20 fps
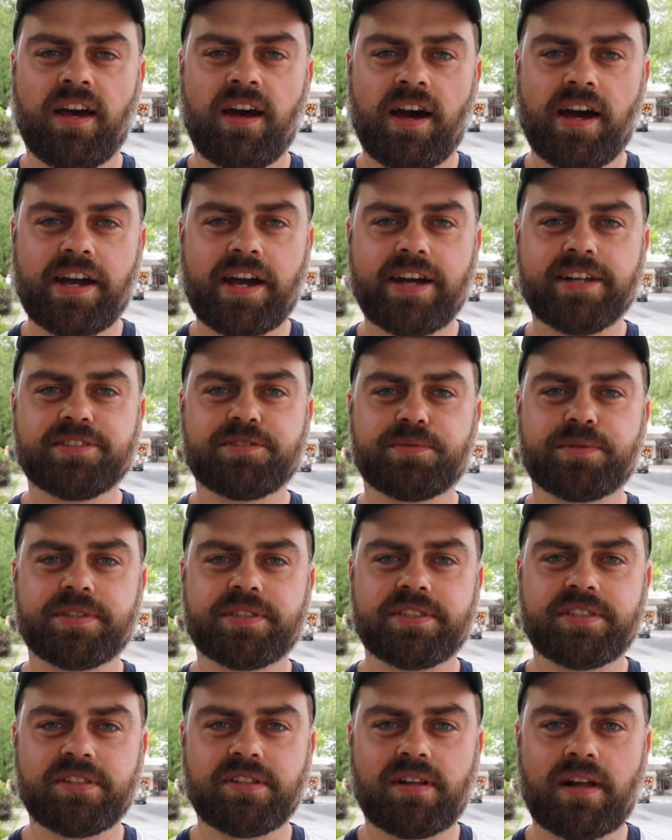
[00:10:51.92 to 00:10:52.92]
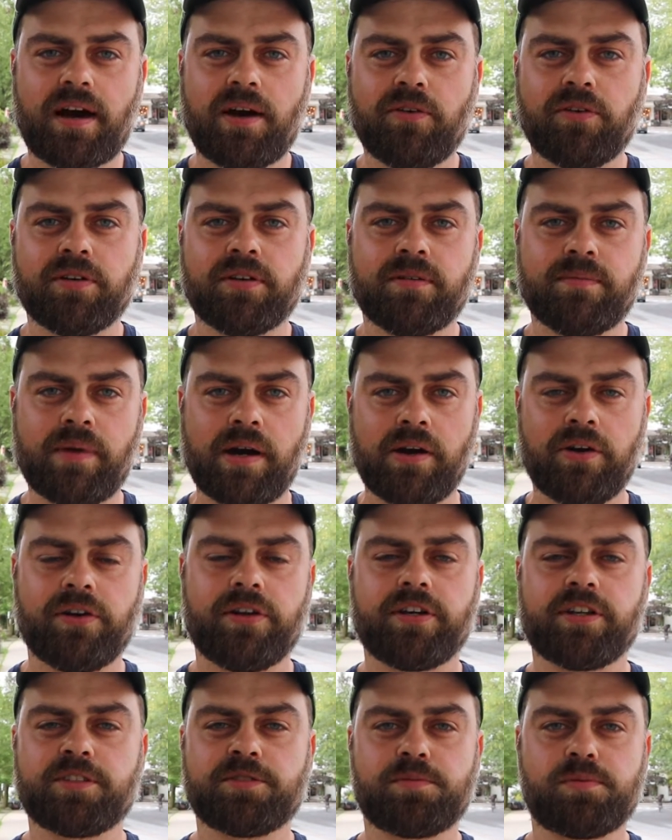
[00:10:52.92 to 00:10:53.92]
Hey guys, we're still out and
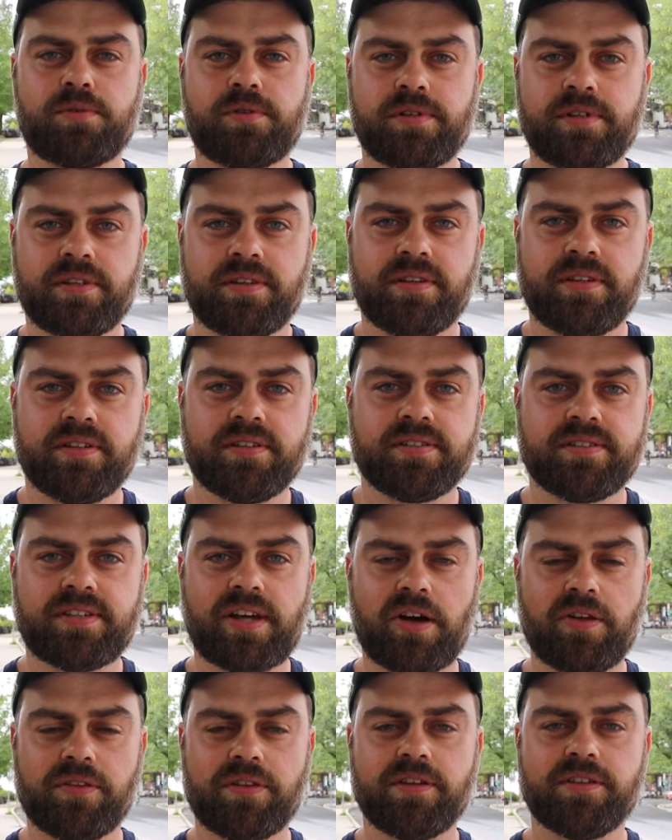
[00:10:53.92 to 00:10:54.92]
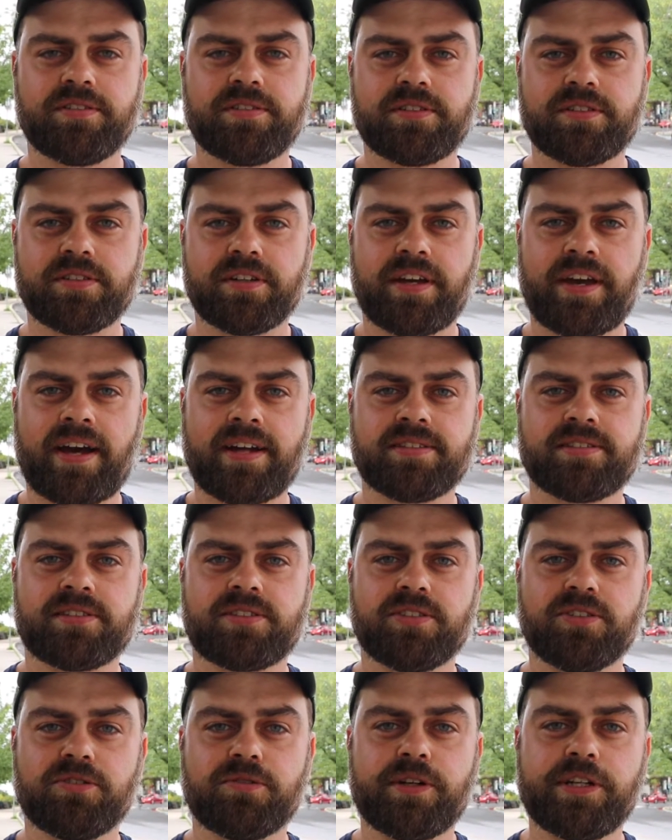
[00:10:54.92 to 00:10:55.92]
about exploring the southeastern
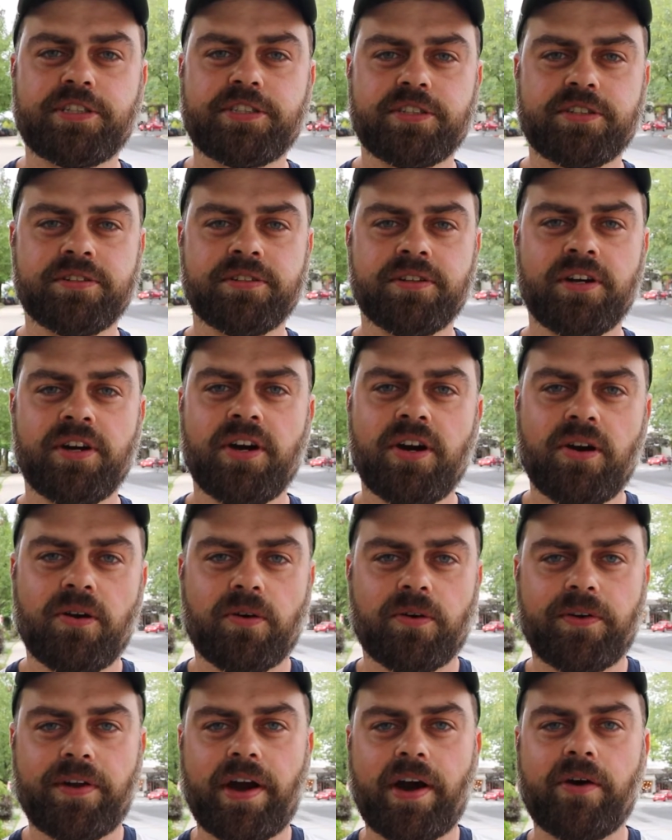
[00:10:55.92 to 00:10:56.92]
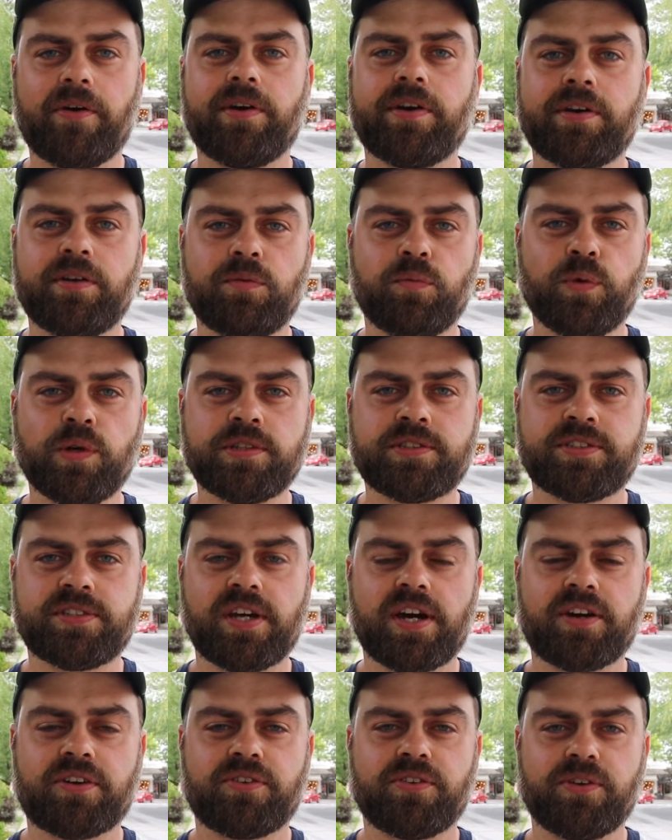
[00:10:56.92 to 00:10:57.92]
Catskill region. We're now in
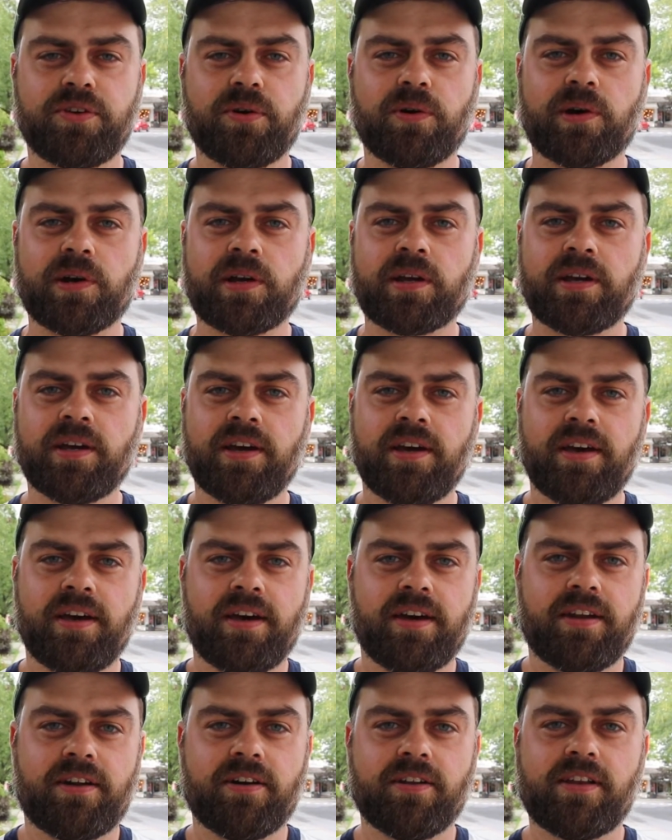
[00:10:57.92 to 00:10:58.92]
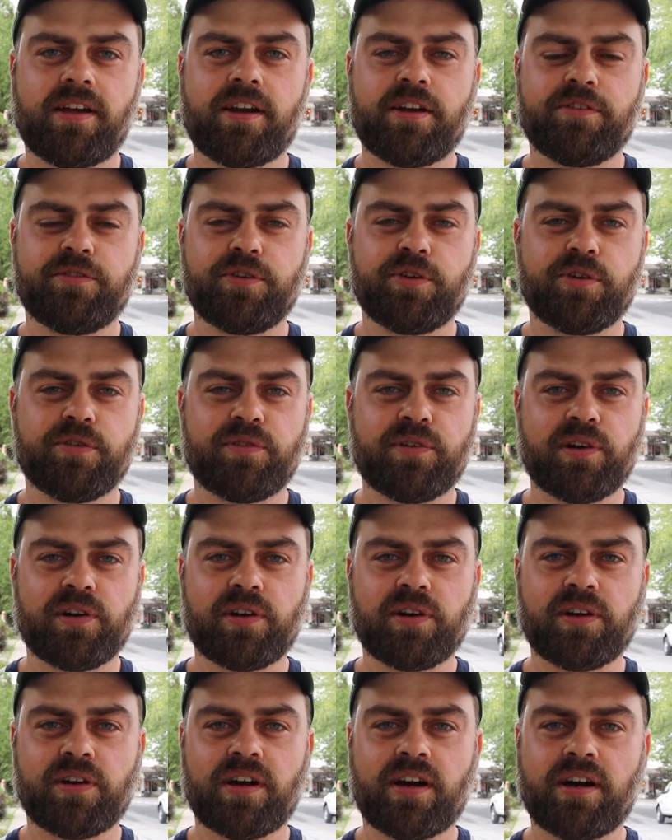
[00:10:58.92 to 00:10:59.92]
Woodstock, New York. Now a lot of you have
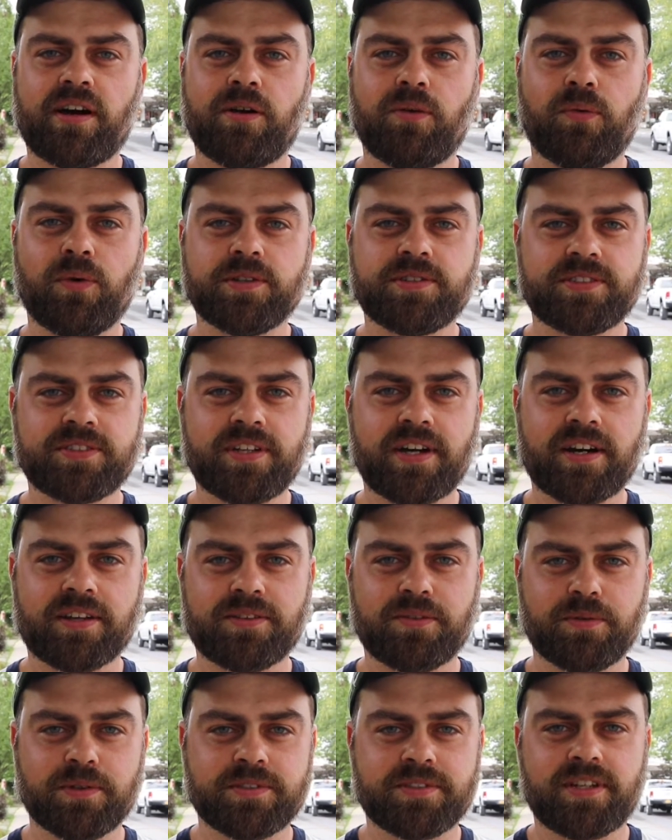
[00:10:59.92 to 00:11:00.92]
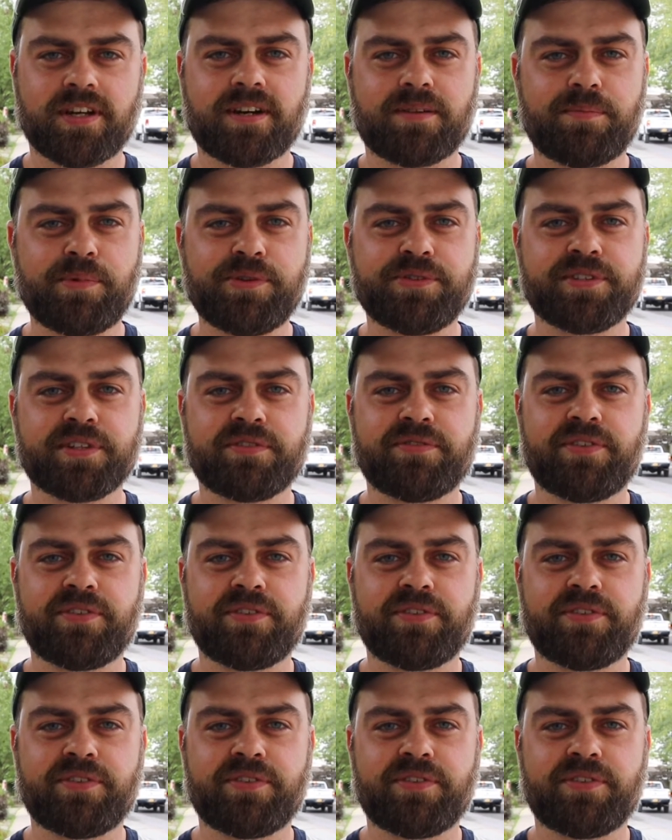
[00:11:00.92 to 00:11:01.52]
heard Woodstock, the Woodstock Music